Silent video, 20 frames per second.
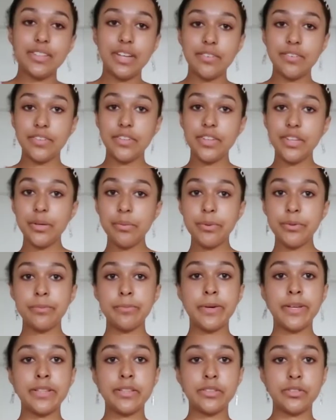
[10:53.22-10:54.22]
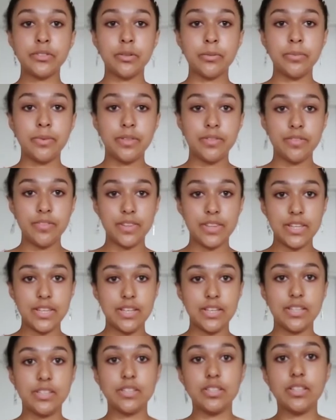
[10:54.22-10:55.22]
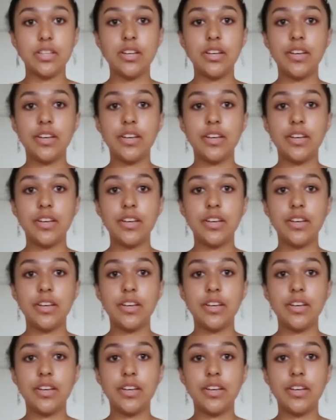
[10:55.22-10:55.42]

Definitely wouldn't wear this top with these